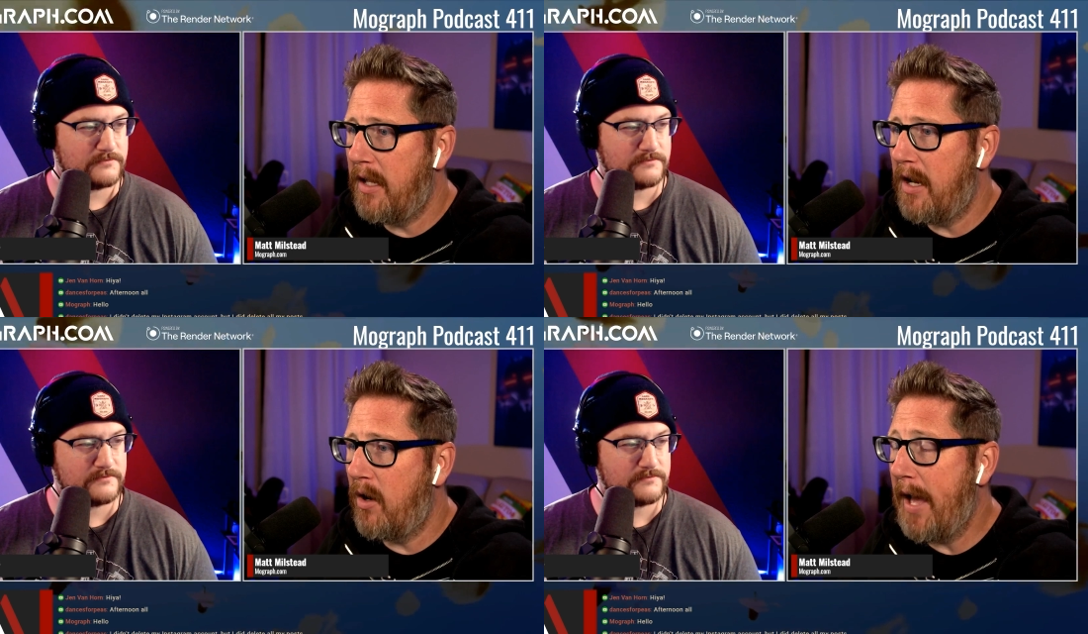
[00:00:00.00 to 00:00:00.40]

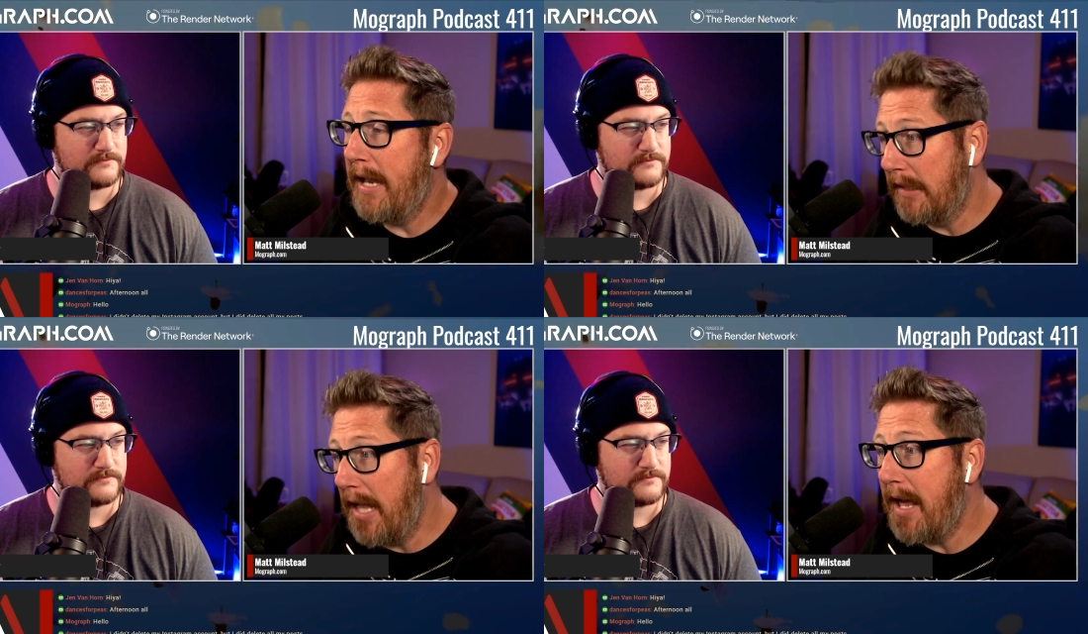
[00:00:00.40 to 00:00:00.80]
Speaker 1: know, and a
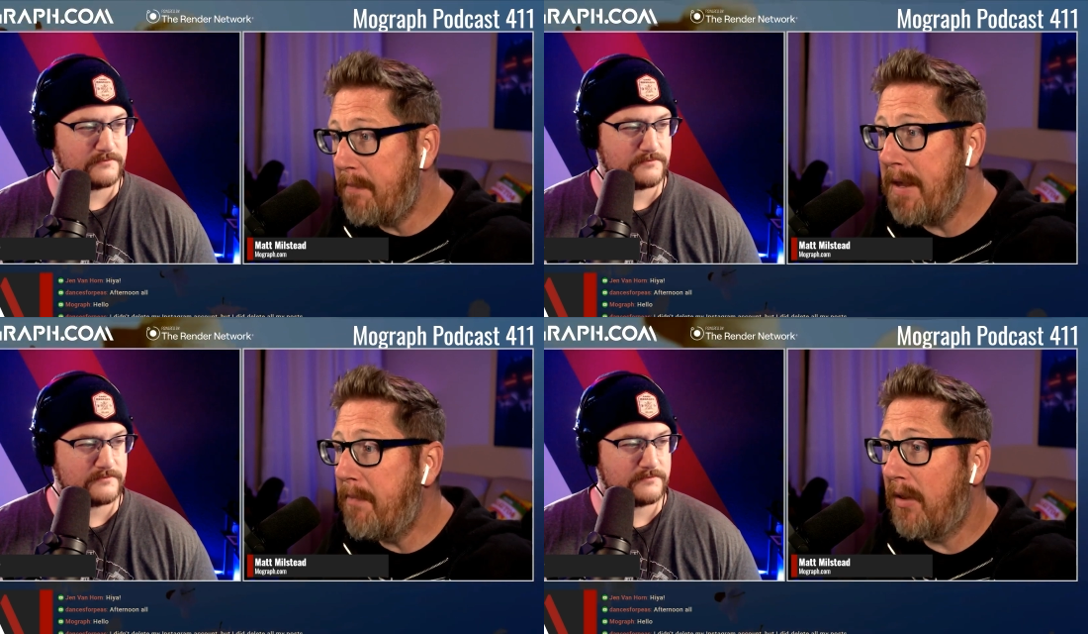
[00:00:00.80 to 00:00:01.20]
lot of
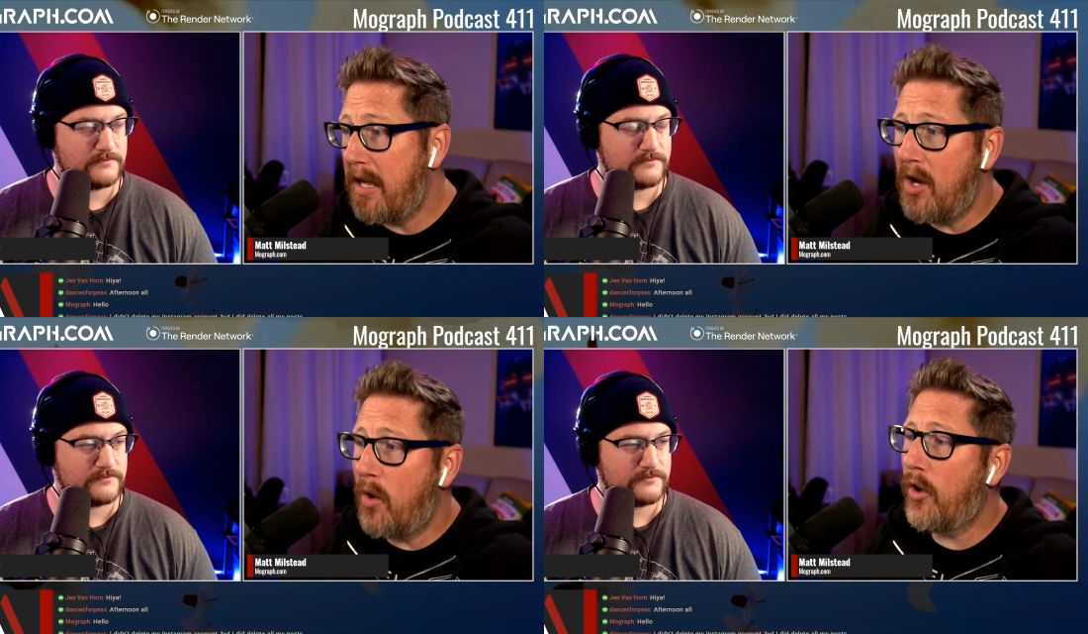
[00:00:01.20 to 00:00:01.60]
people I
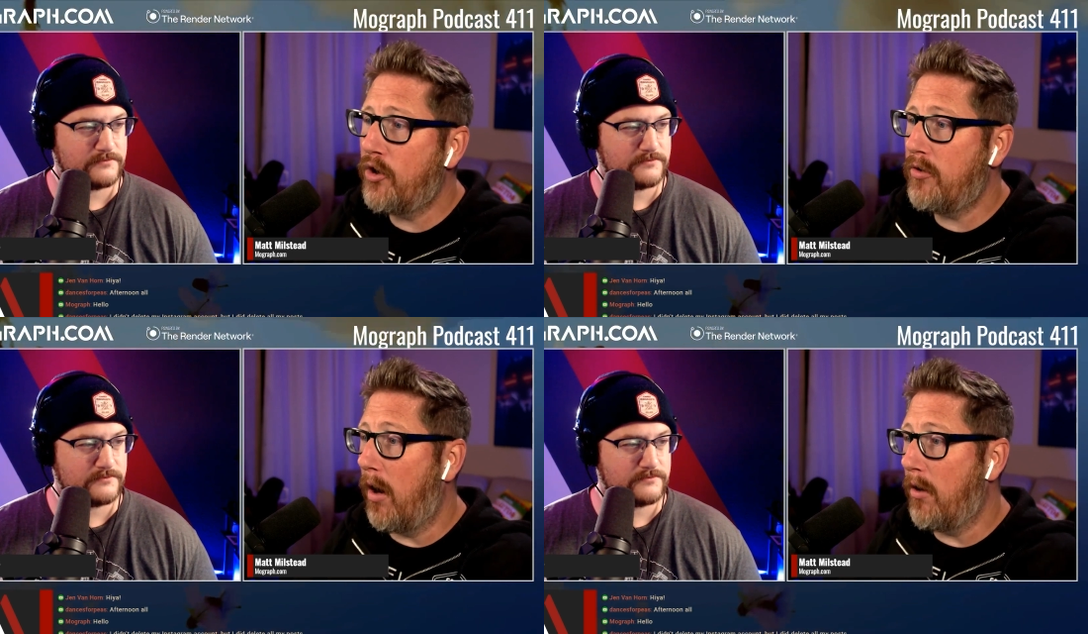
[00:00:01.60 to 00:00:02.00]
know are
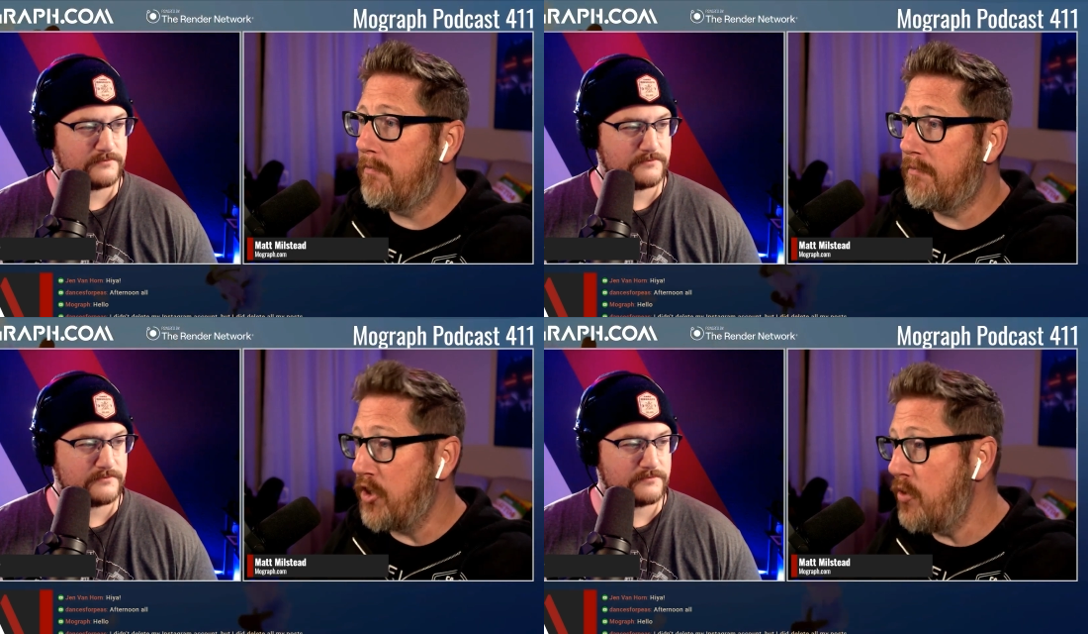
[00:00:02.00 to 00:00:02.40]
are
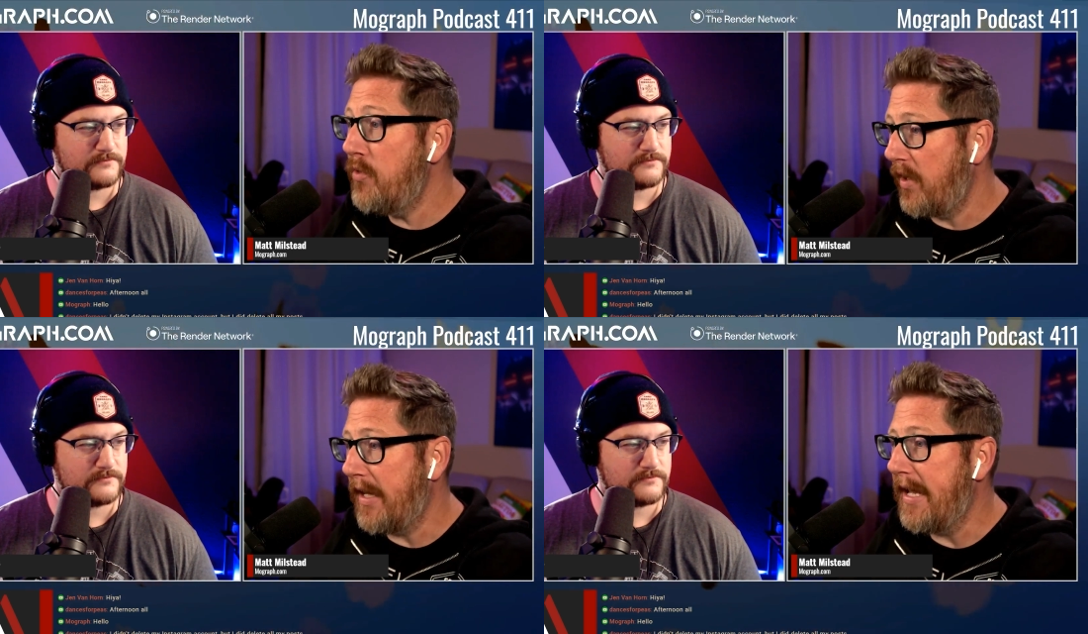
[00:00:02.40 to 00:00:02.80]

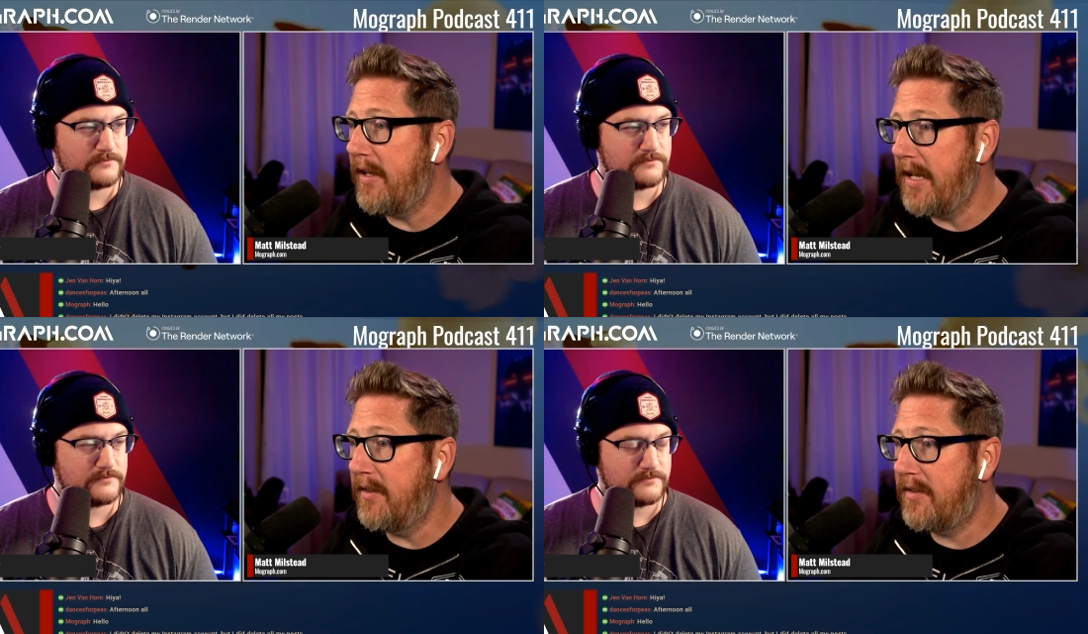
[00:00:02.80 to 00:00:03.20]
using it
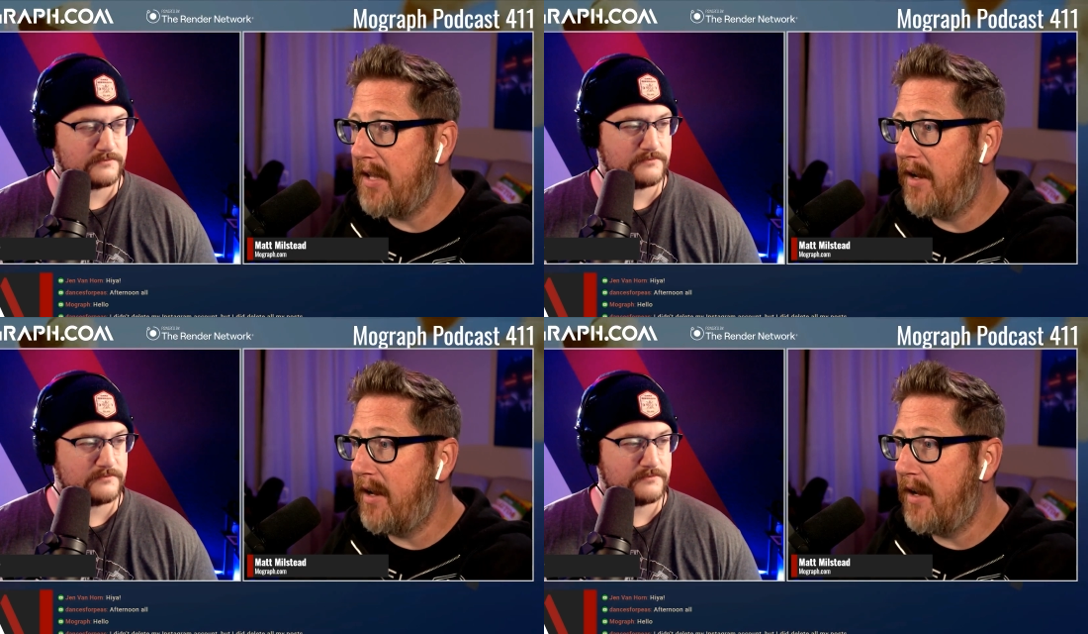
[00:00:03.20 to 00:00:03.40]
instead mm.